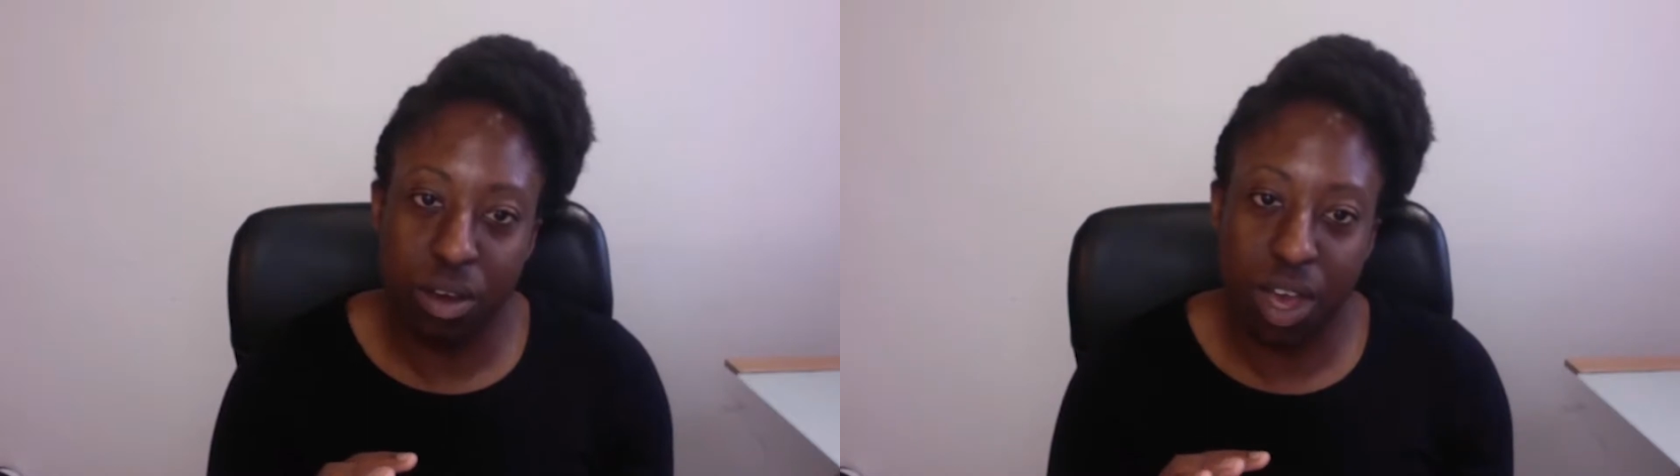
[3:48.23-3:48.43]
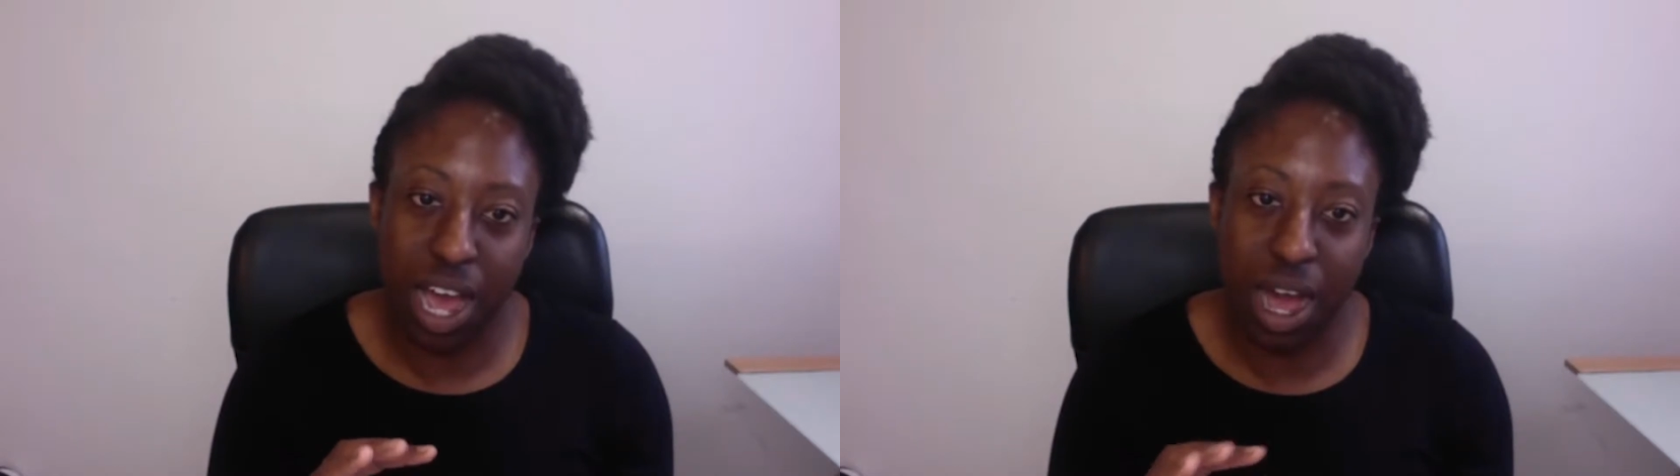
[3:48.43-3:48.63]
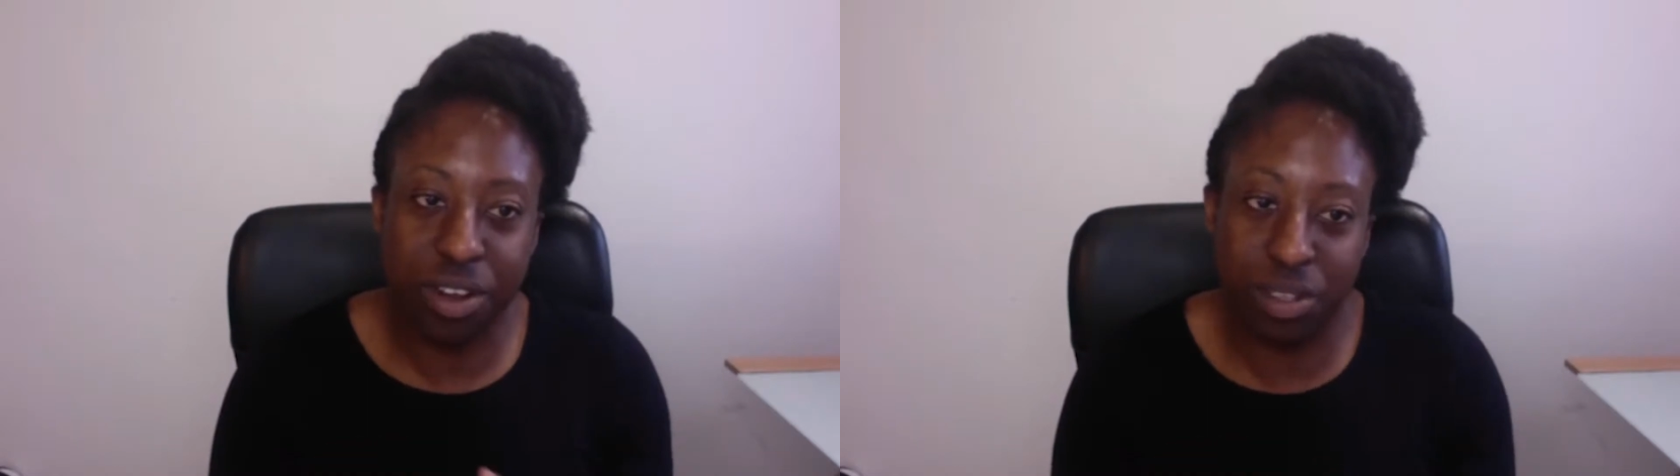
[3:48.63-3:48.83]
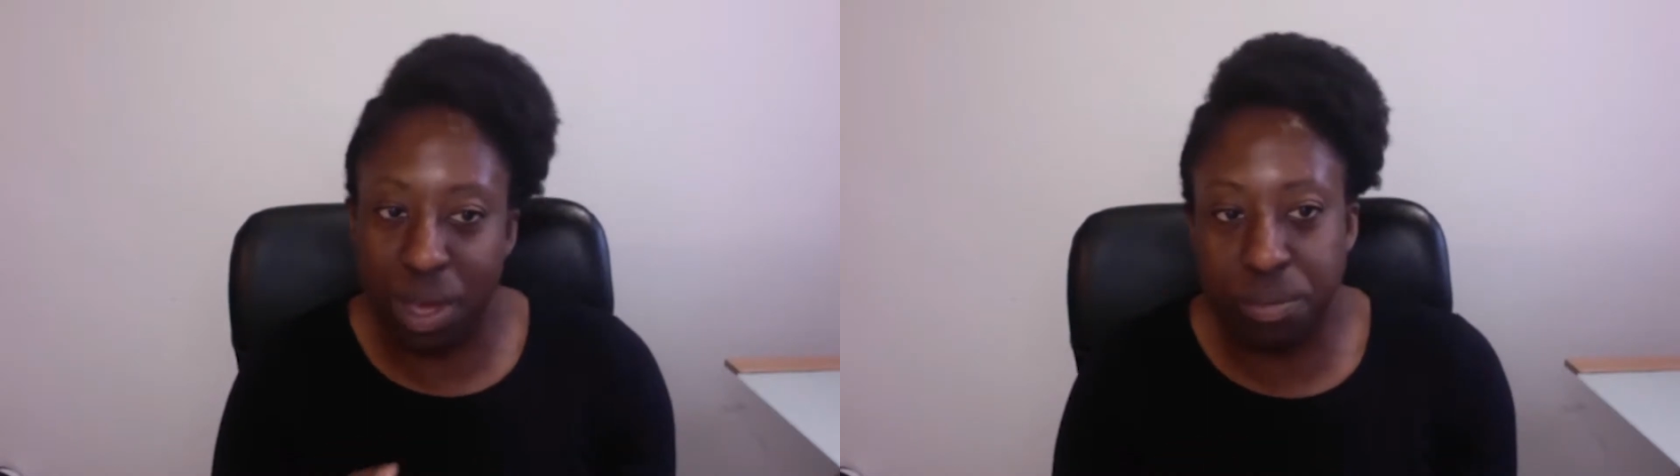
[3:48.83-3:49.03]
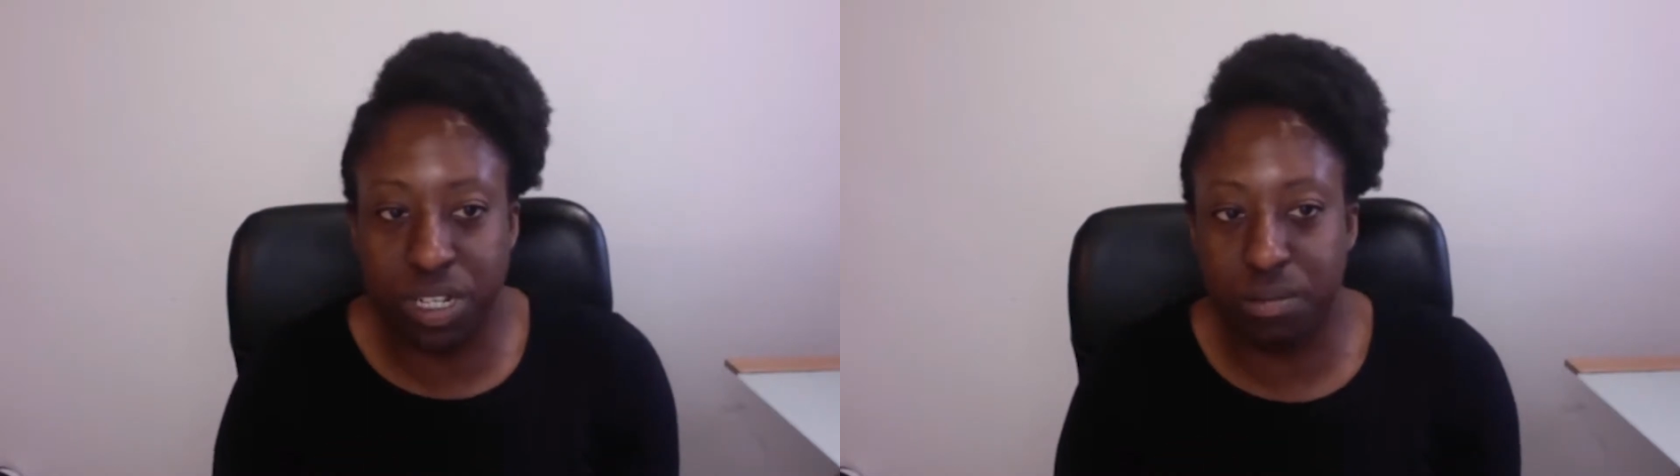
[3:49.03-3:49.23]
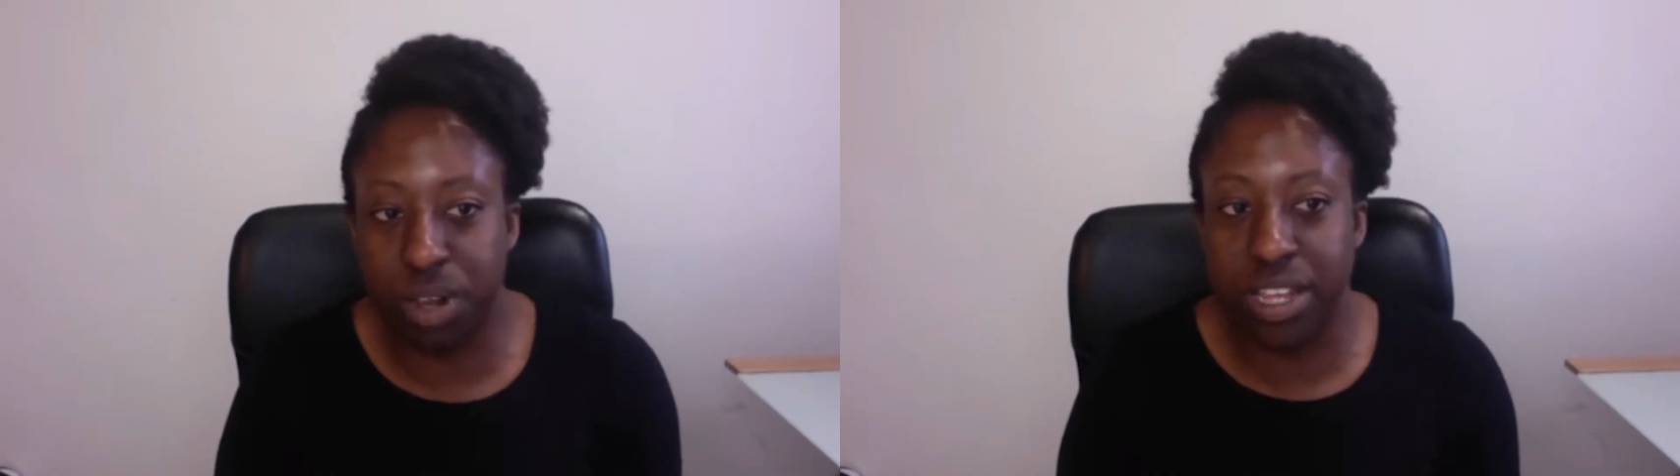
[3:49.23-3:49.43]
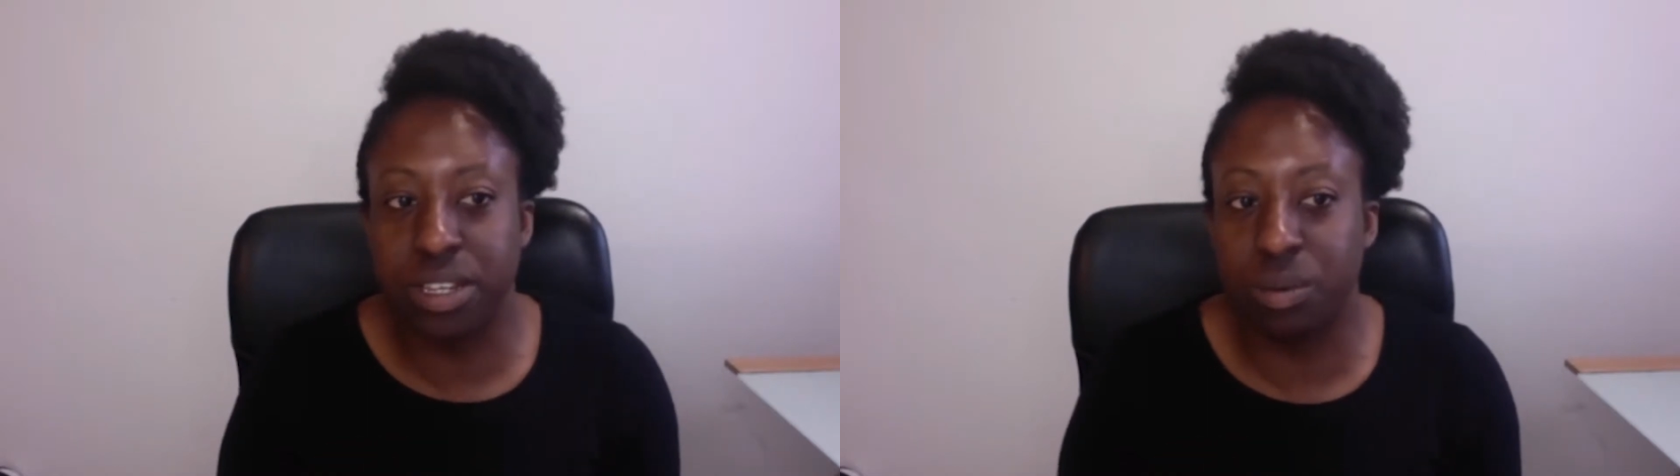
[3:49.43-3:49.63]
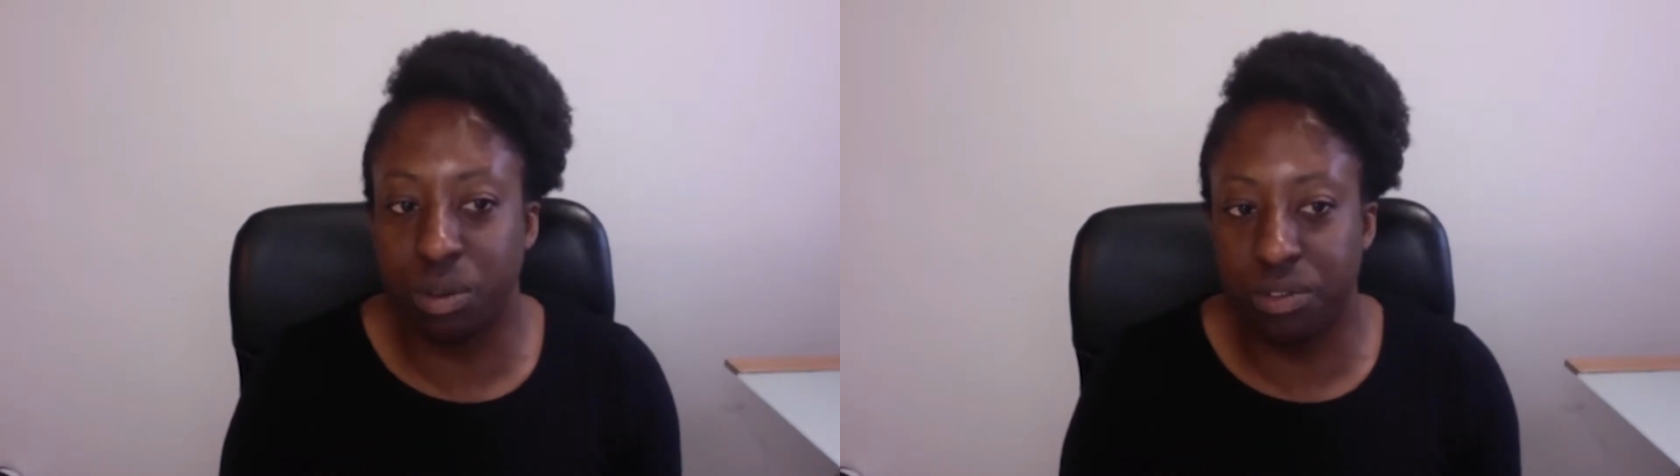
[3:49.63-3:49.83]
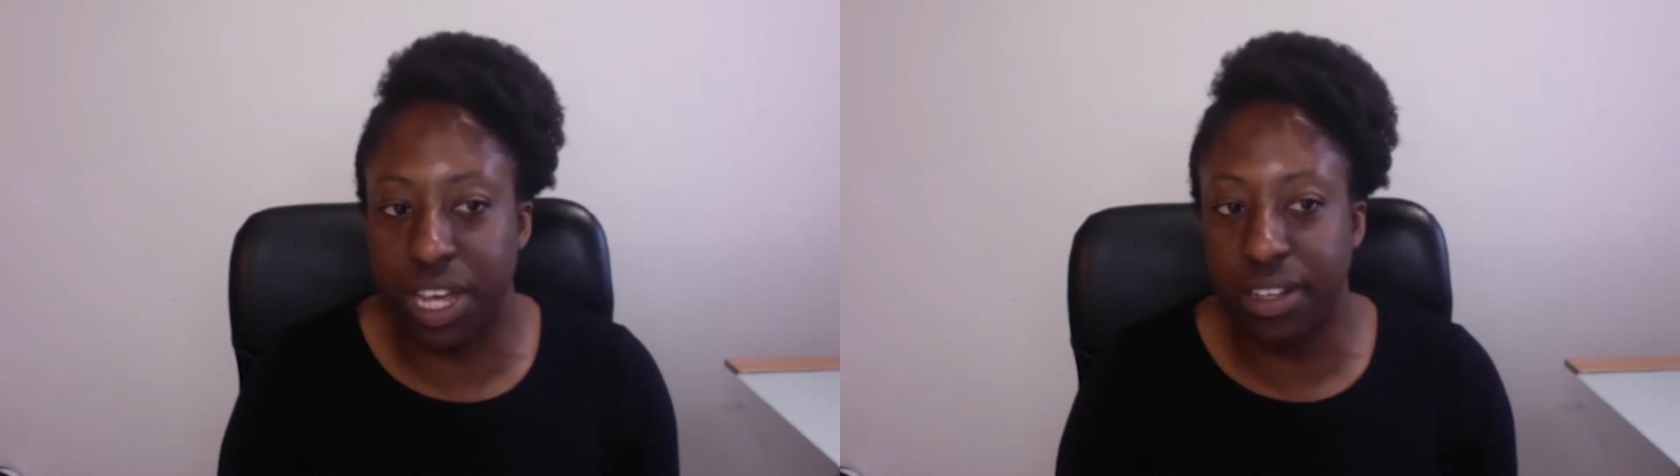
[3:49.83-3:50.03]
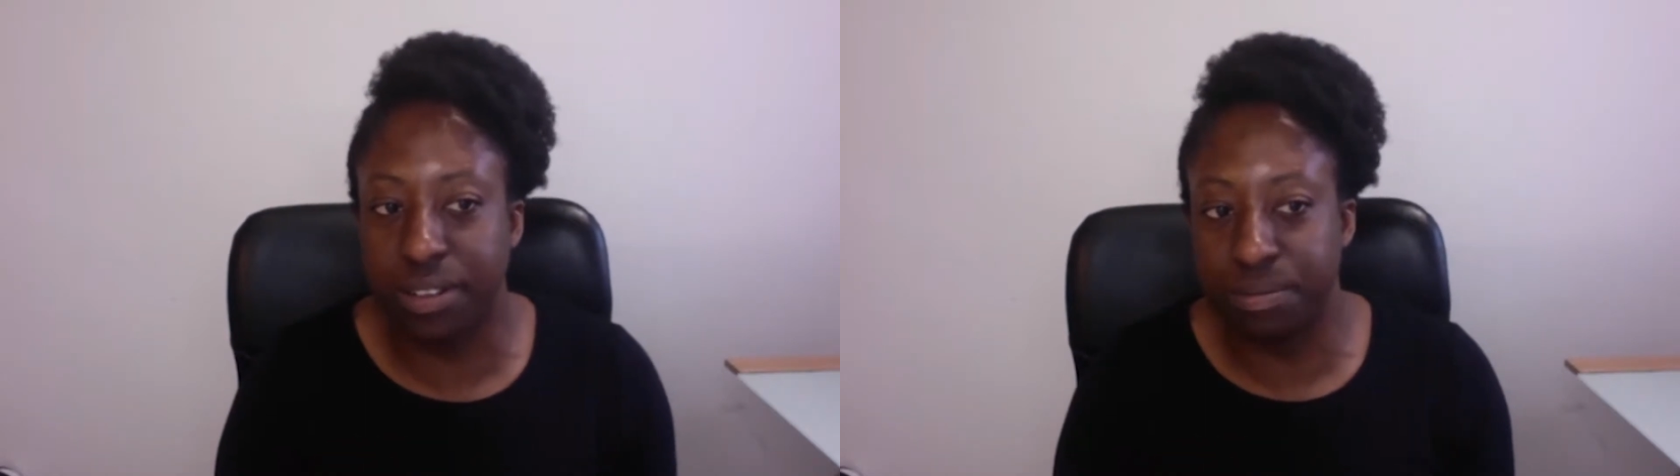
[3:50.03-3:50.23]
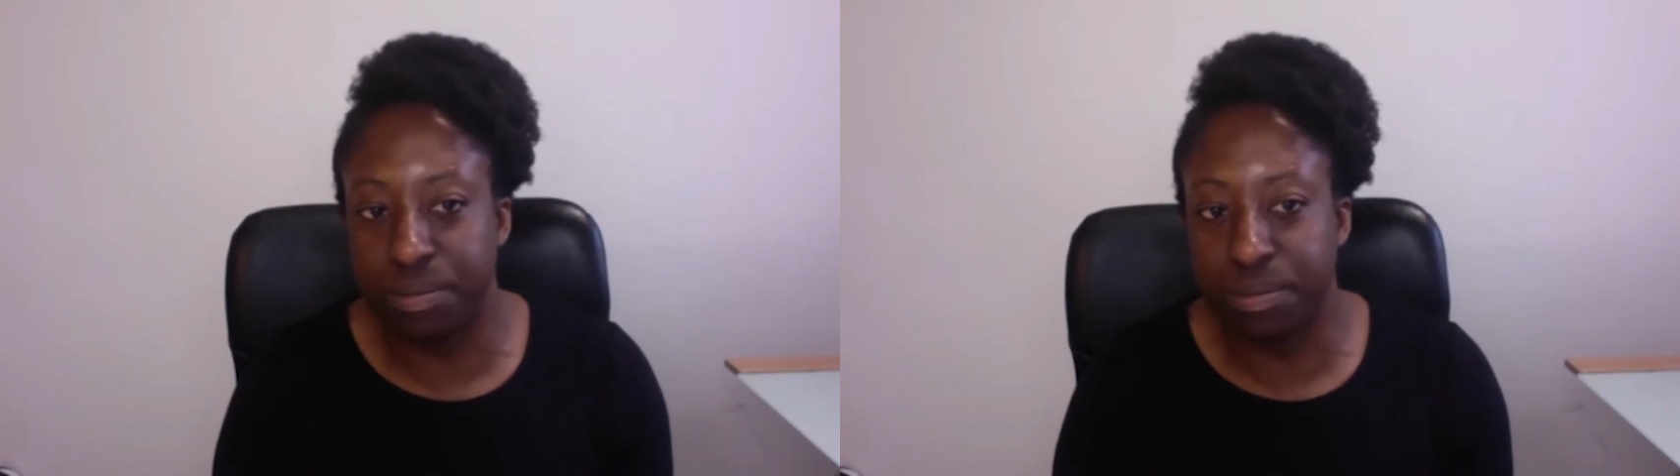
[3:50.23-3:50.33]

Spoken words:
how does the membership play into all of that?